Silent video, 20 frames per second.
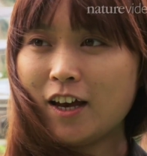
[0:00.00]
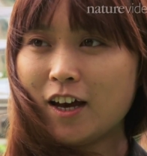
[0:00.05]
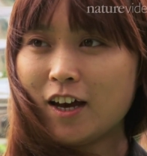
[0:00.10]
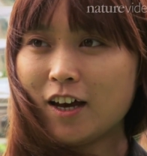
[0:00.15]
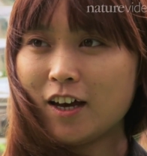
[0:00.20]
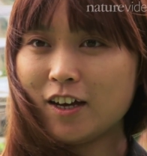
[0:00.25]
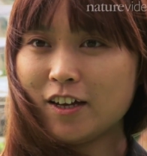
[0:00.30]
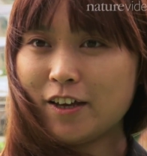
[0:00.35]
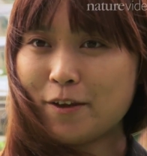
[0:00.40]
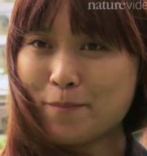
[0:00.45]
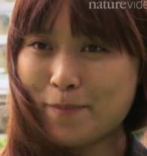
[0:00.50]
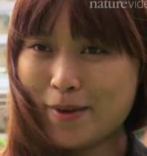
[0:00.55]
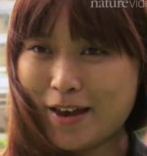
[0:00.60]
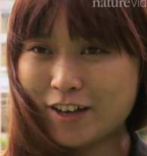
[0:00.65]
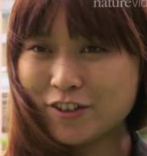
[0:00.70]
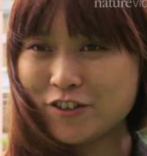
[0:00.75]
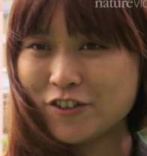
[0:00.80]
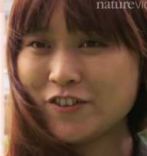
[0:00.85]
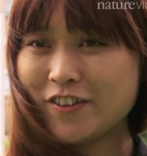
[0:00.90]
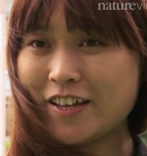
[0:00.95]
uh,
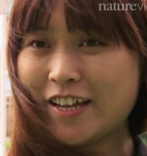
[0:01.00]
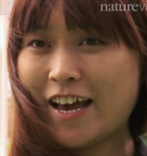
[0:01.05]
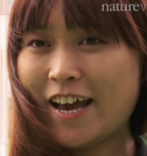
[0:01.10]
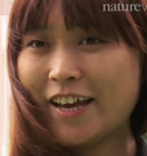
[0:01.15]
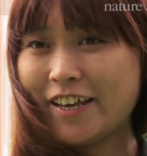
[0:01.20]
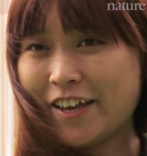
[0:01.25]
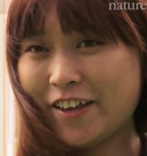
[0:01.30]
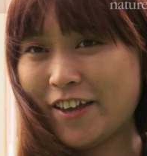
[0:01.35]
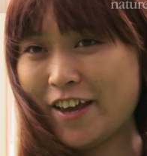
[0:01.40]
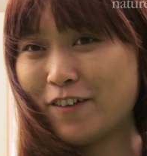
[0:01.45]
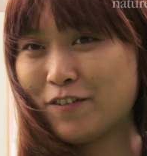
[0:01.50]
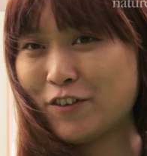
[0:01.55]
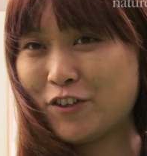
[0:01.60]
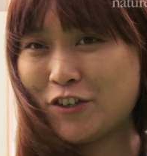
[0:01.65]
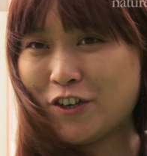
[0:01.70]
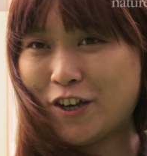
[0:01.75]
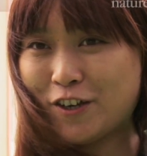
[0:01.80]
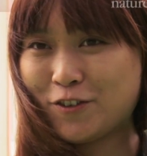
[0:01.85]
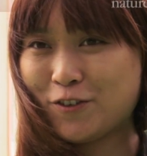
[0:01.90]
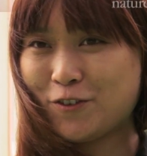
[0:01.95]
imagined that I can have a
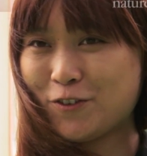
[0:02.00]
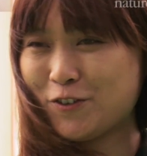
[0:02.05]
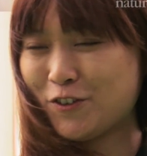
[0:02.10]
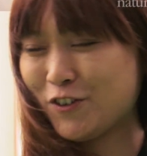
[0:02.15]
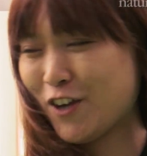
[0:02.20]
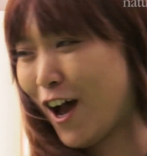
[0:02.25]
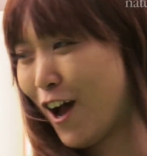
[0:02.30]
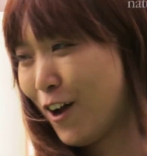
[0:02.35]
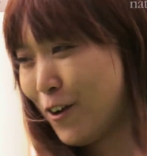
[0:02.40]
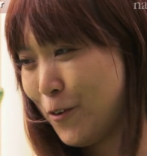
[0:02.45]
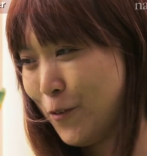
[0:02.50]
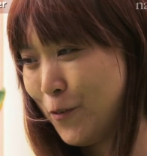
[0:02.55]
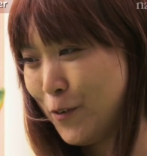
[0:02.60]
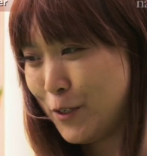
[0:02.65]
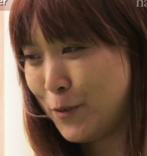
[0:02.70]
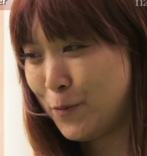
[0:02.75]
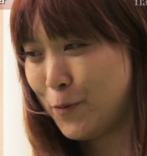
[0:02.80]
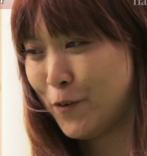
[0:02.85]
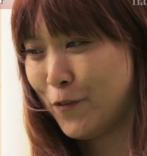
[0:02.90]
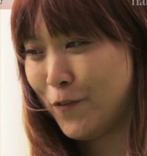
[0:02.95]
chance to talk
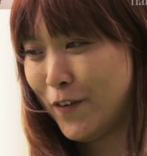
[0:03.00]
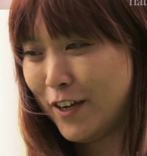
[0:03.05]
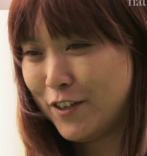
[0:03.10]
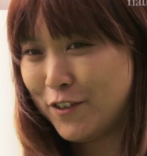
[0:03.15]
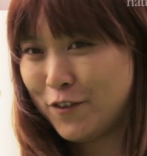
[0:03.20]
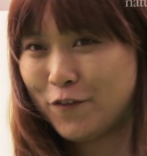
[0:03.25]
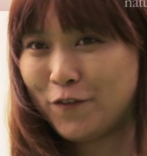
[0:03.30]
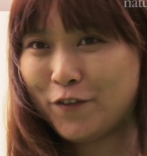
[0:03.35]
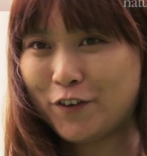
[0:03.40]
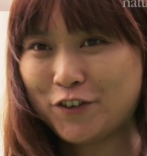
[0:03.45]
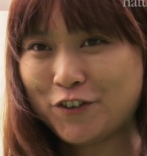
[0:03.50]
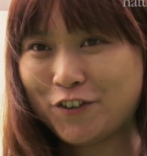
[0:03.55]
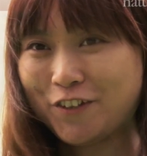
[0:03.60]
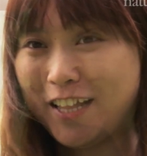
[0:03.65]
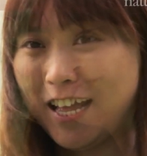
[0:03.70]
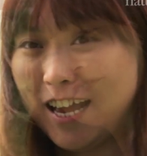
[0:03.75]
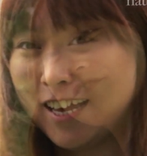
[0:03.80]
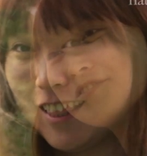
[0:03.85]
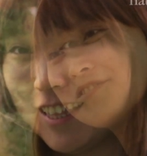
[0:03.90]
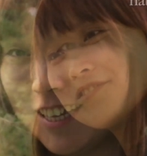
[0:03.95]
with Professor Fischer
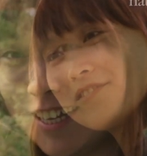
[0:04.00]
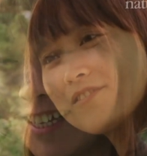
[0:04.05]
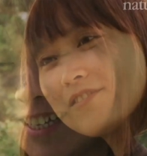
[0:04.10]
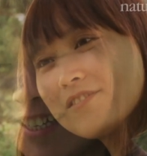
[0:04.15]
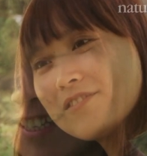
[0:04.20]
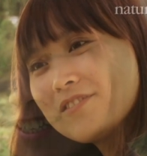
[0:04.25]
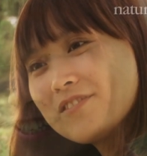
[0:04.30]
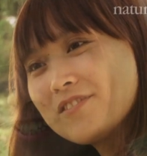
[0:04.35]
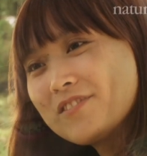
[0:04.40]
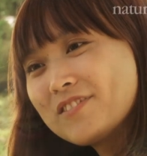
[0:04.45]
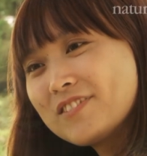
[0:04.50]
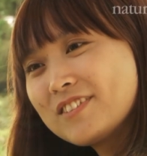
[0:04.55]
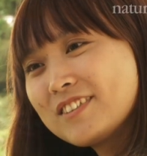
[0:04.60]
like this.